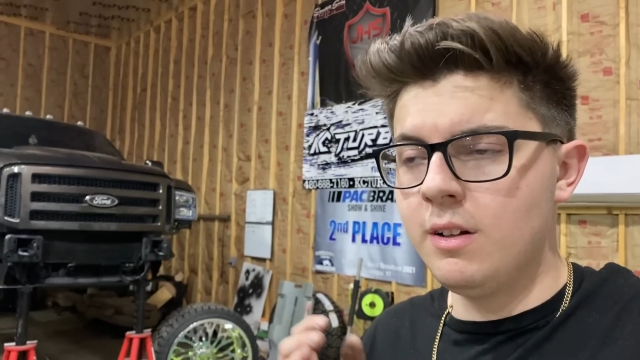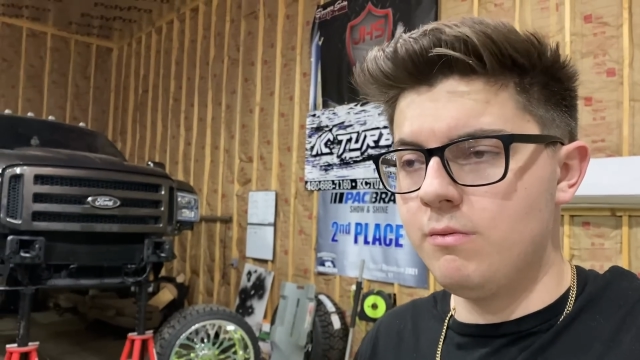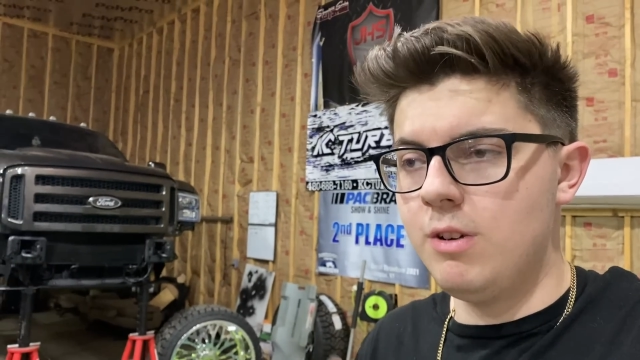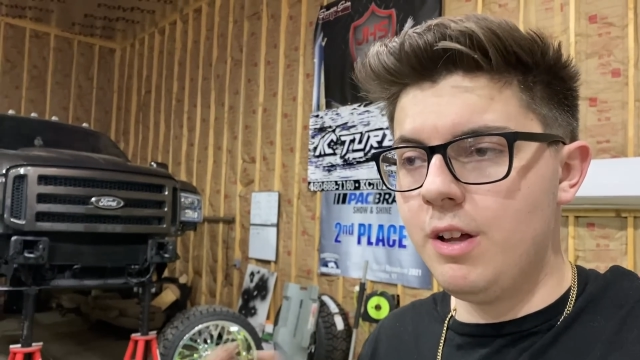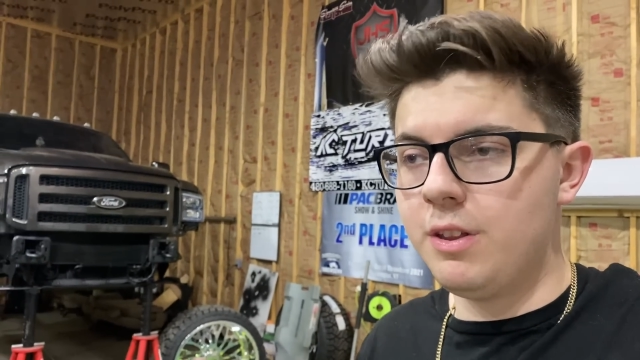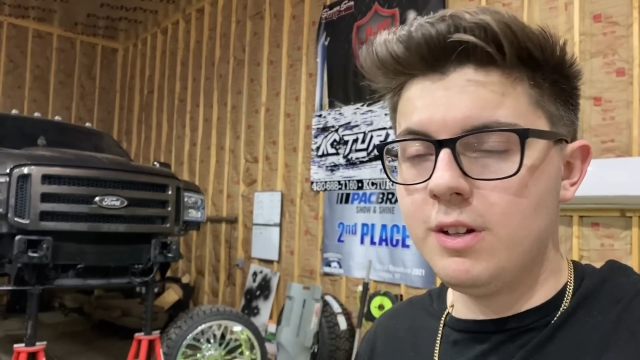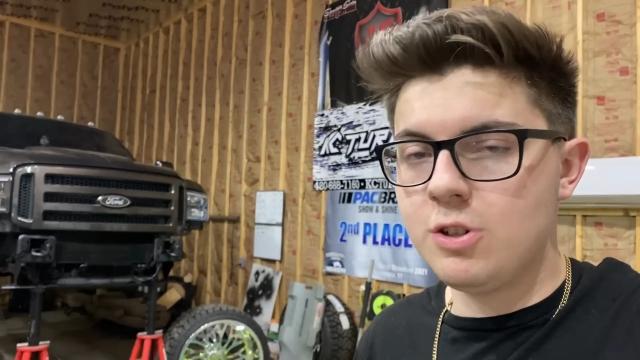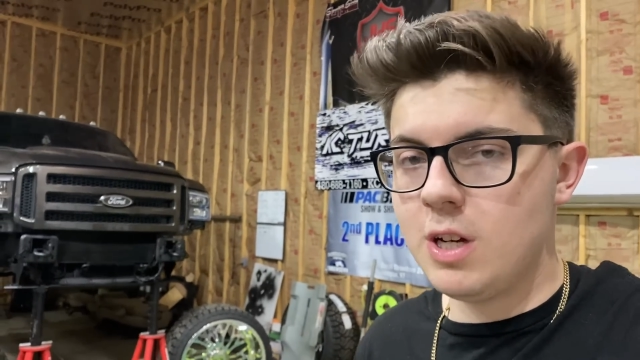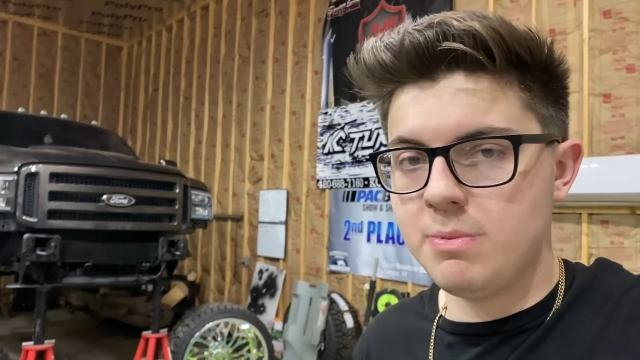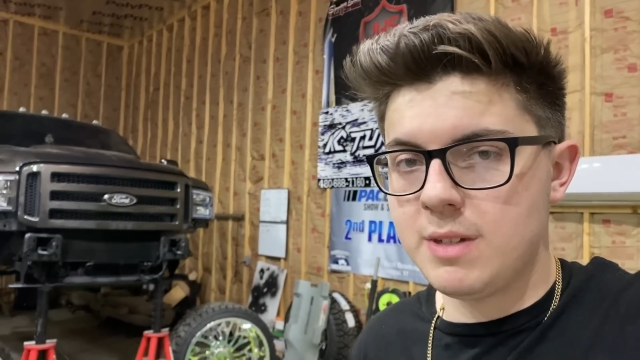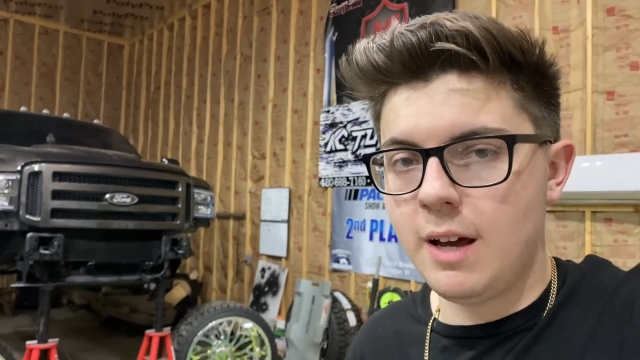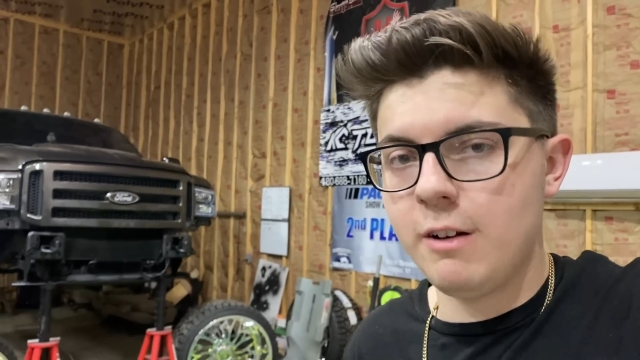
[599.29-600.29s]
nothing
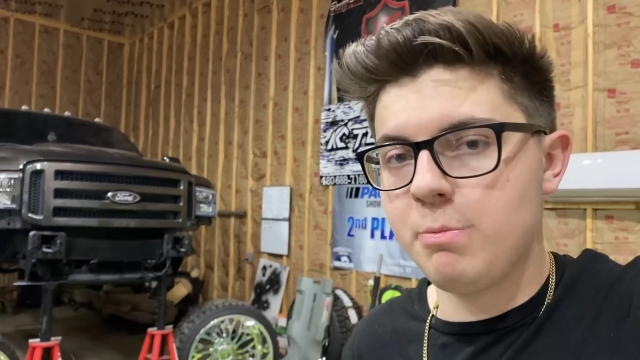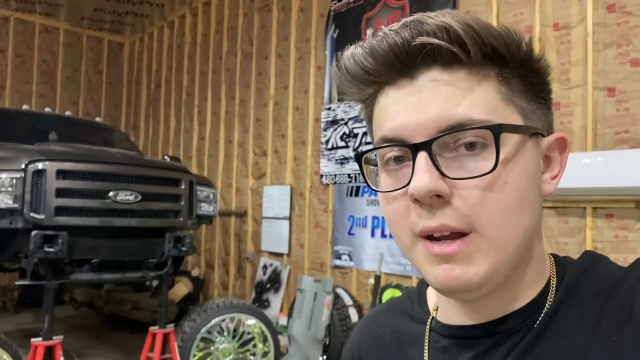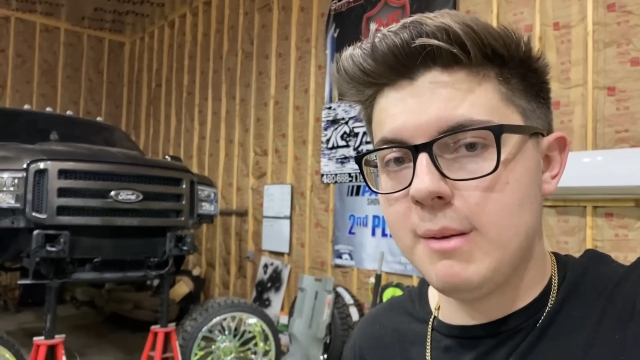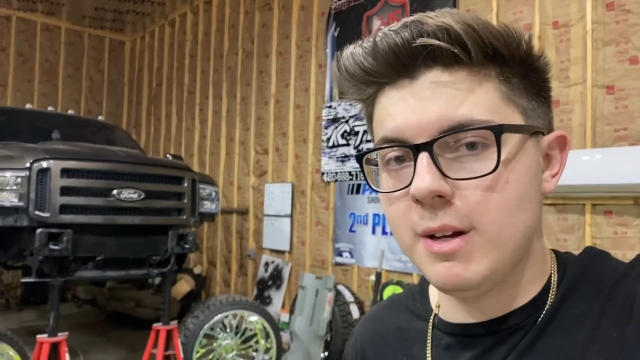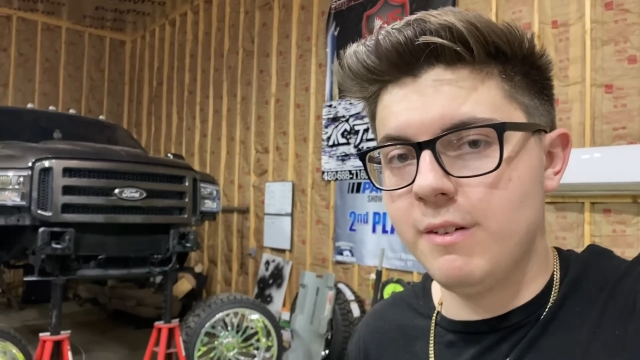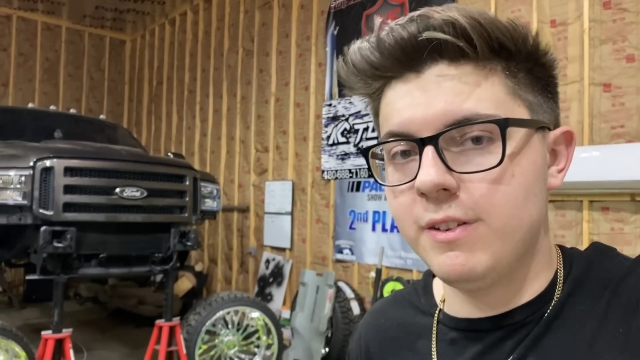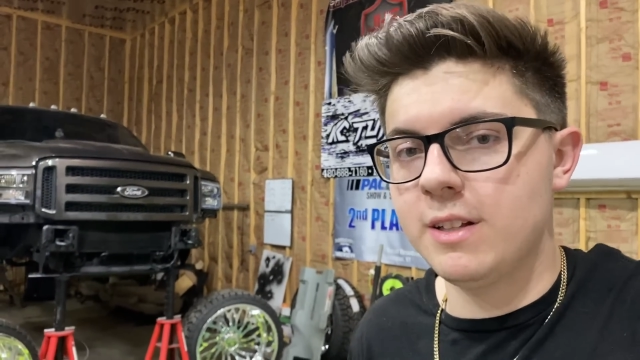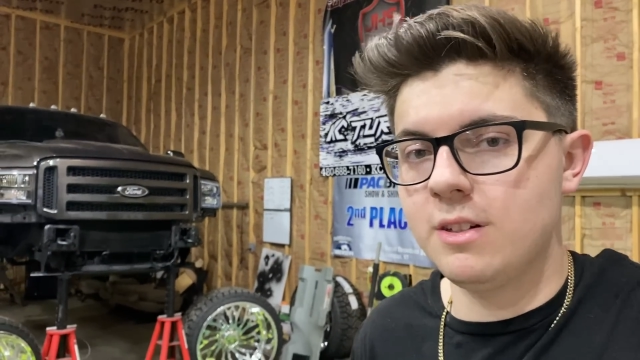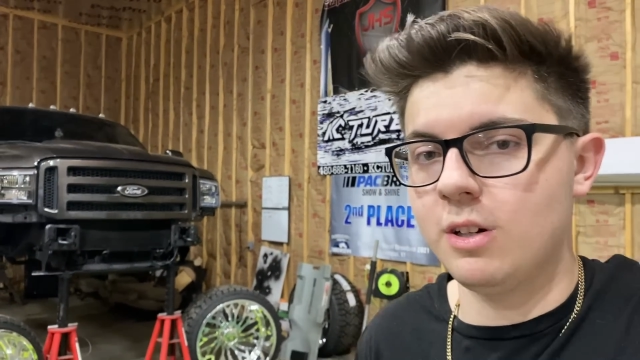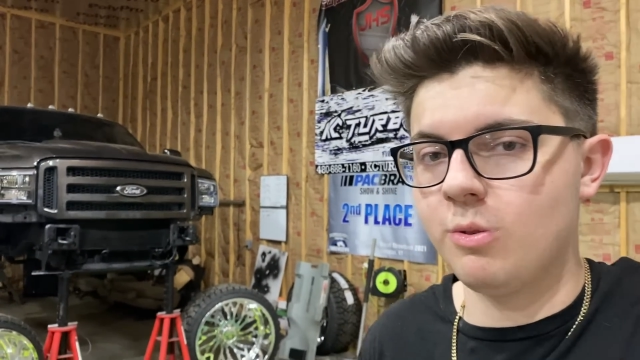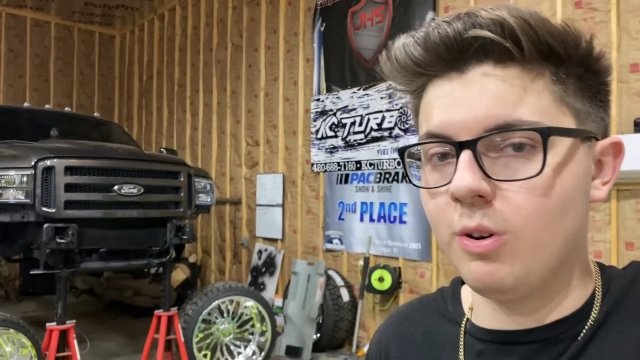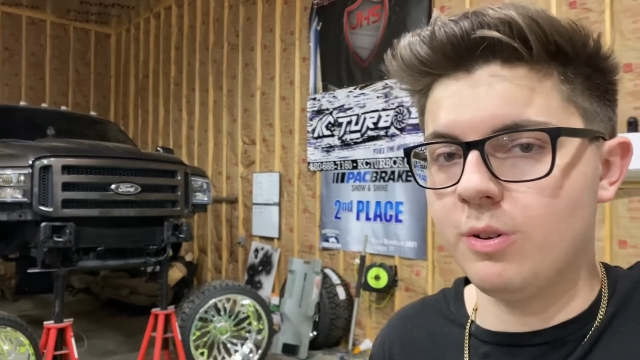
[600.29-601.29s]
ships out of PMF that's
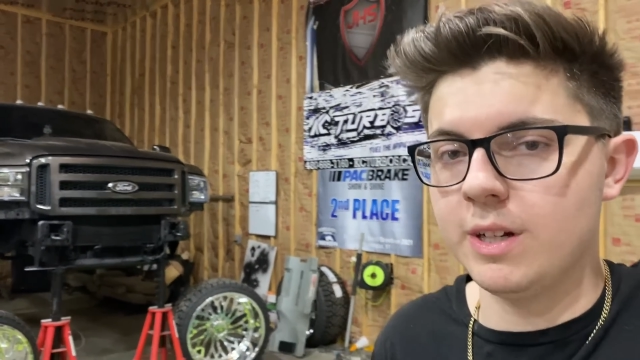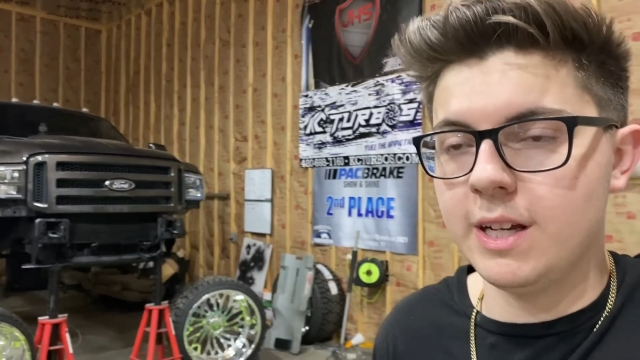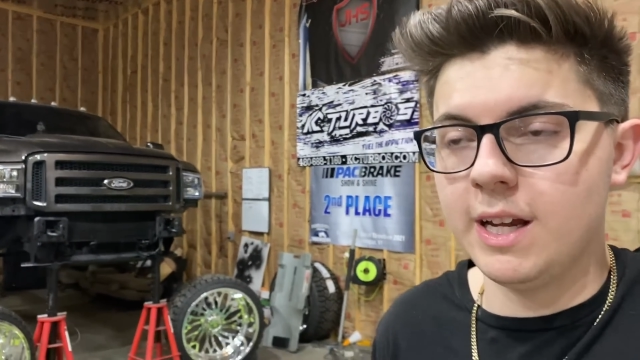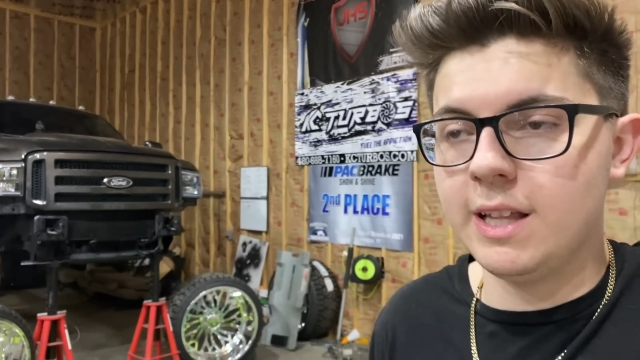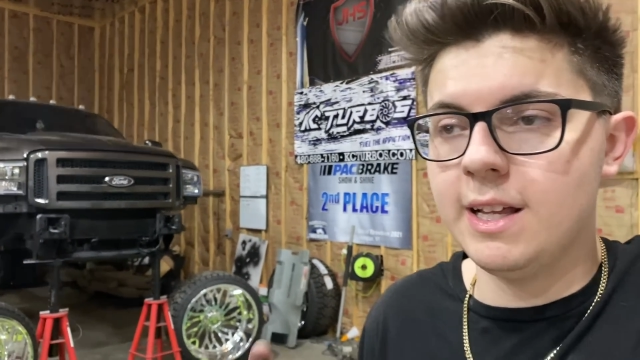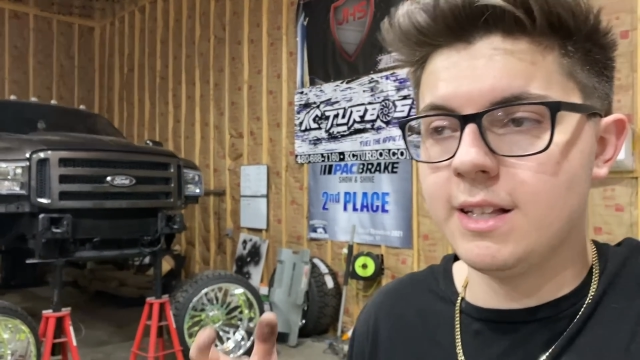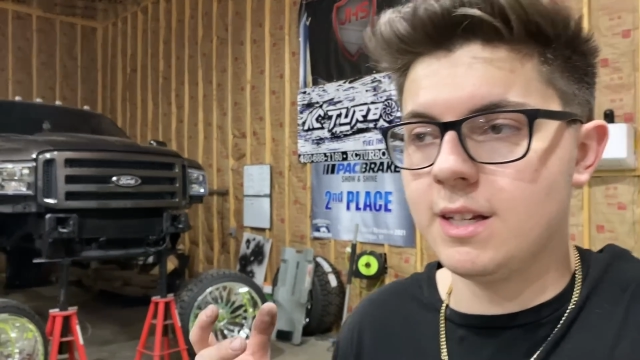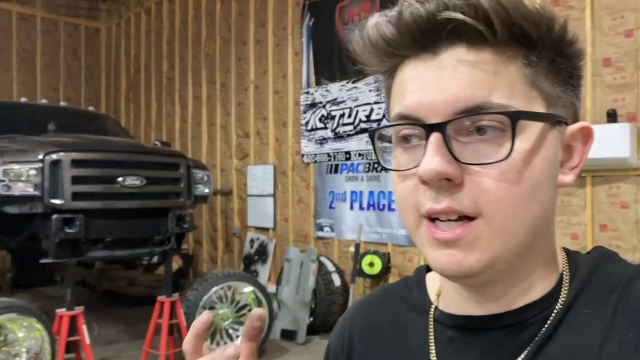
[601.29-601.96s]
not quality, and that's